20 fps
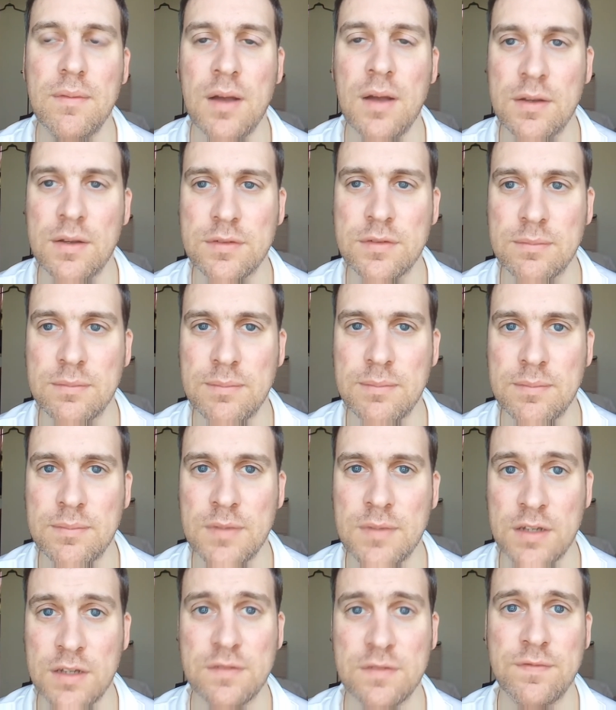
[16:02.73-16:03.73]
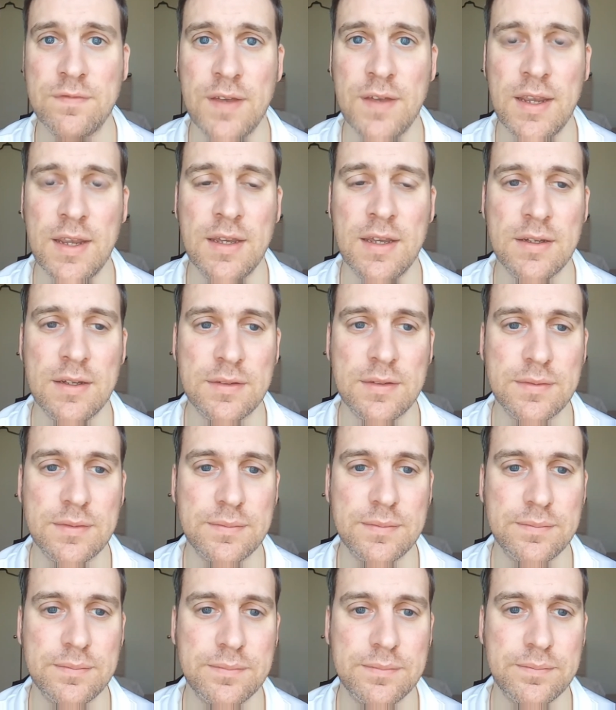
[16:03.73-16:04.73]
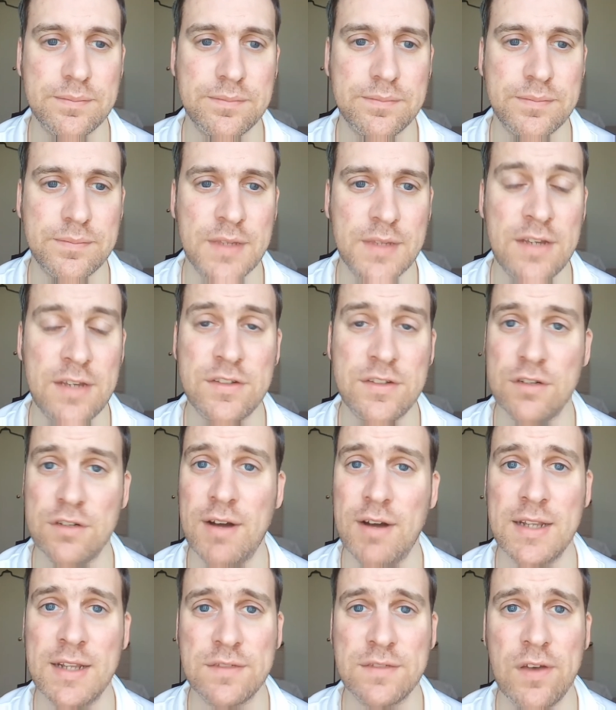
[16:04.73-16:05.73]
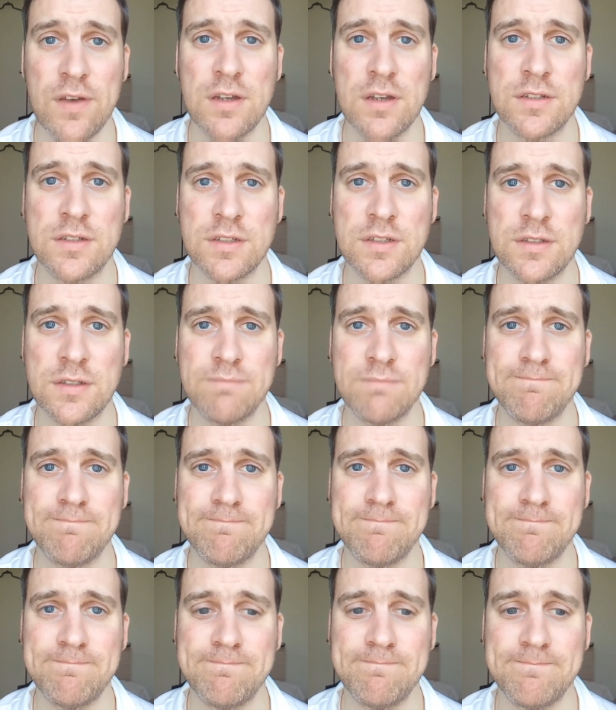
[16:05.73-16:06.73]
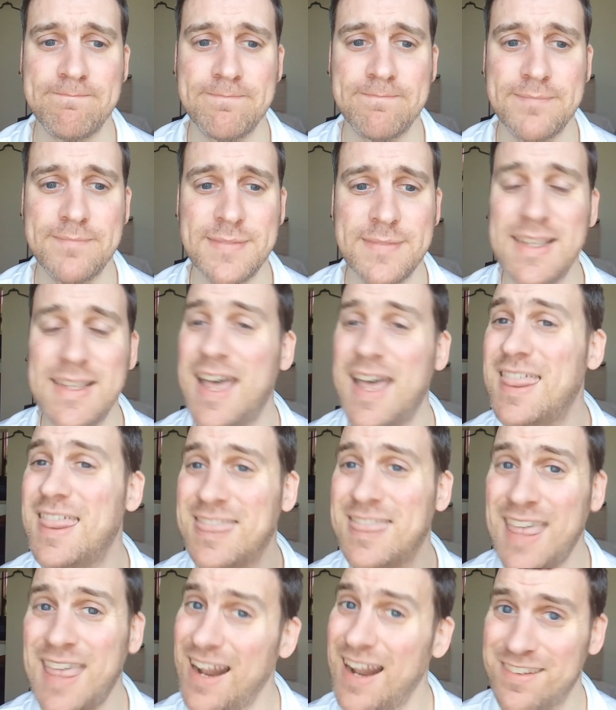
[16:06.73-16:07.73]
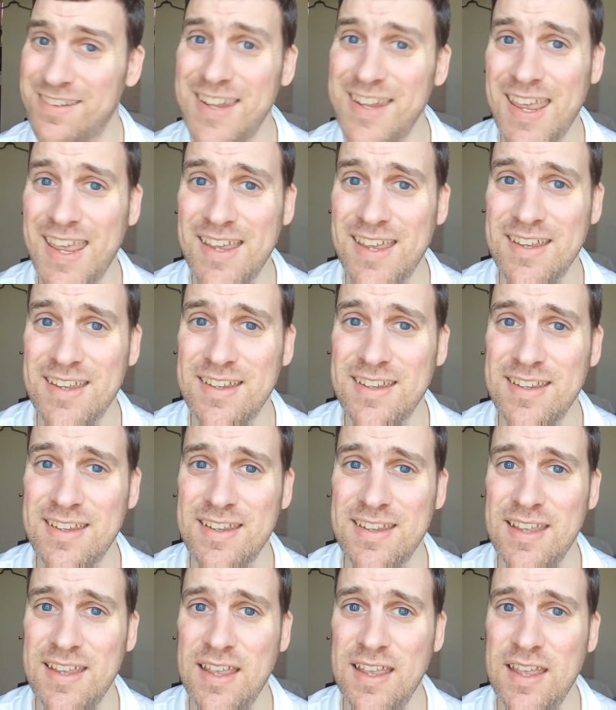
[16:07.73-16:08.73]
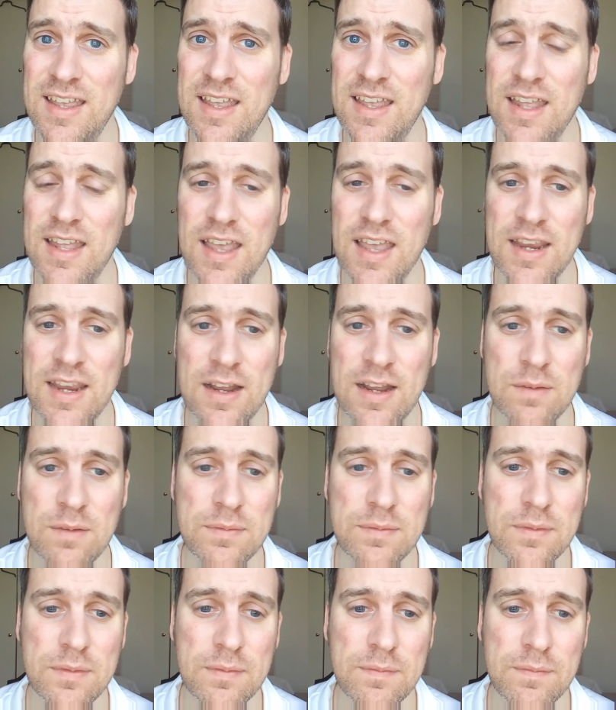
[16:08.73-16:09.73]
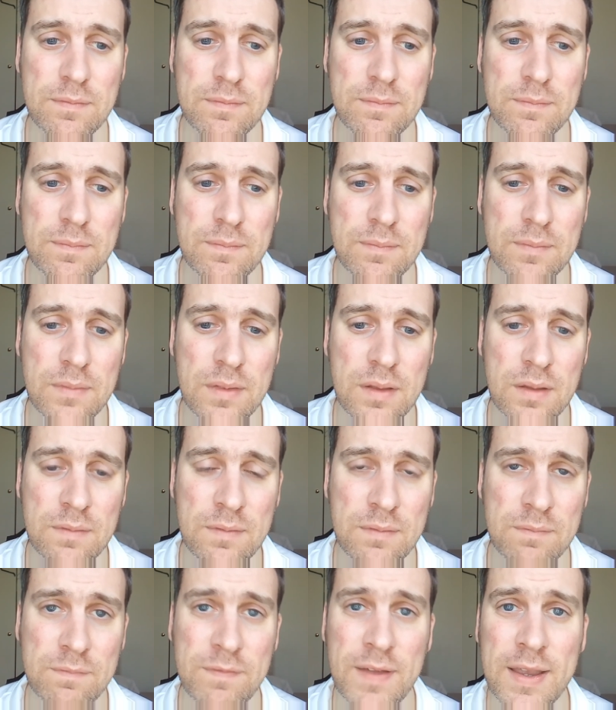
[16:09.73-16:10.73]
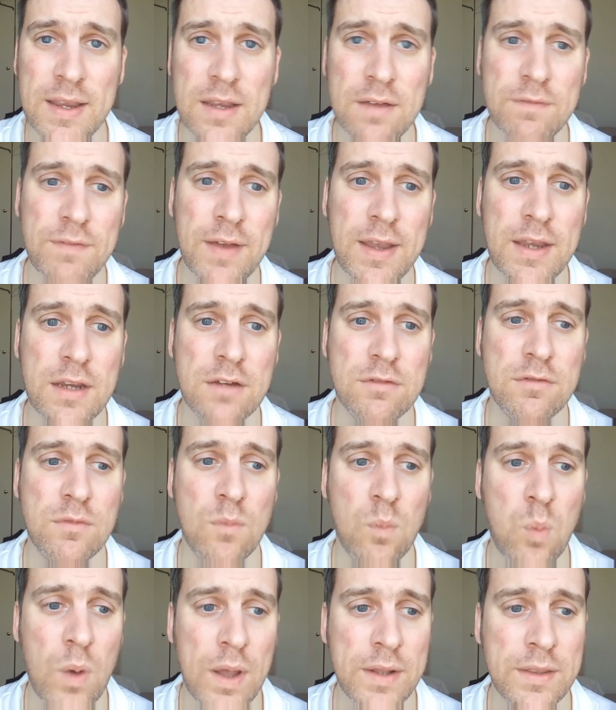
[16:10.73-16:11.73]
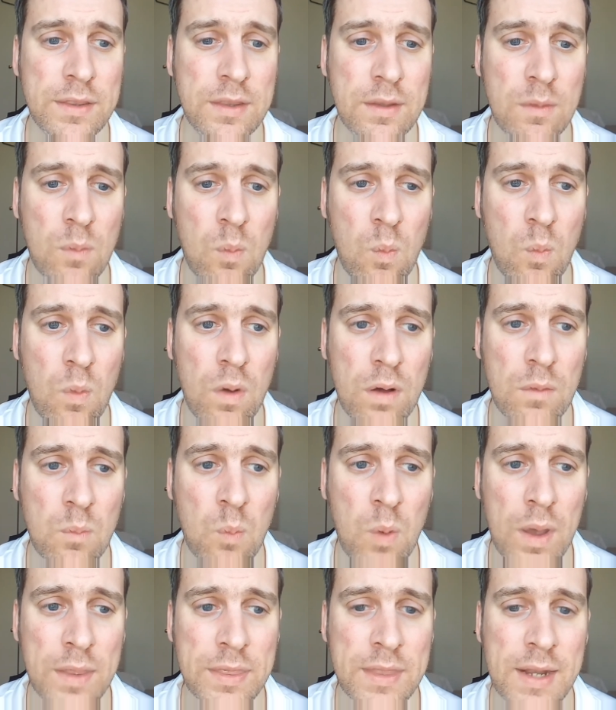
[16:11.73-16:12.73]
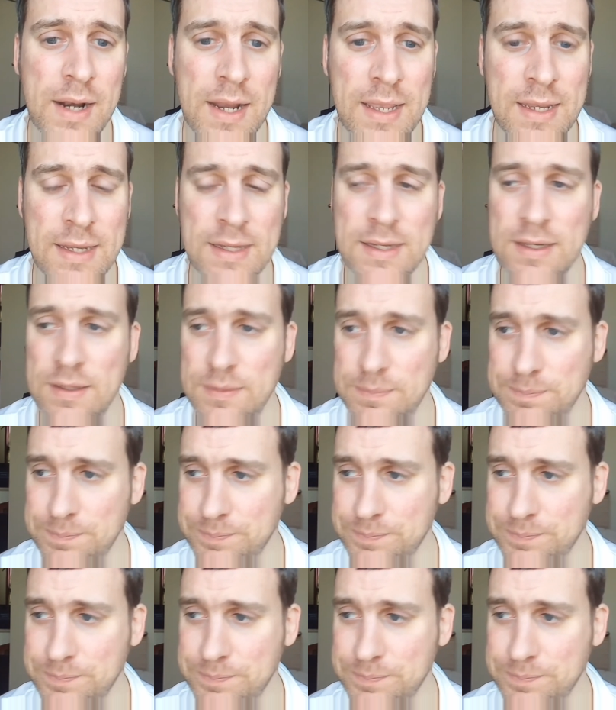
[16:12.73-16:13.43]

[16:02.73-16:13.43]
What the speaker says: Arsene Wenger is Sir Alex Ferguson. That's it. You know, Wenger won the league